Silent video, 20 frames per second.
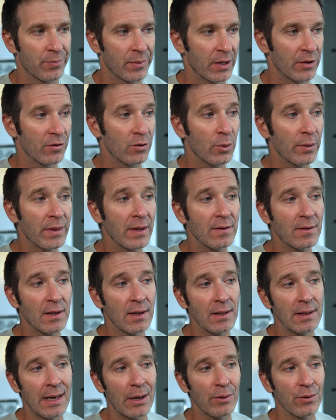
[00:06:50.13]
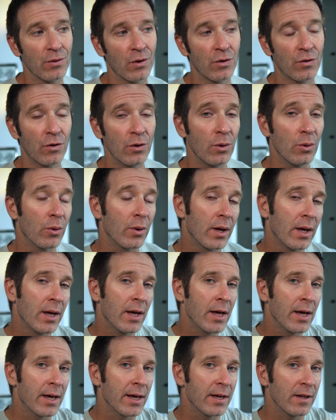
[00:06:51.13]
And so what that's going to allow us to do
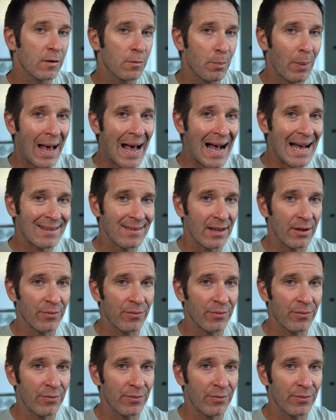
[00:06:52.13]
is pass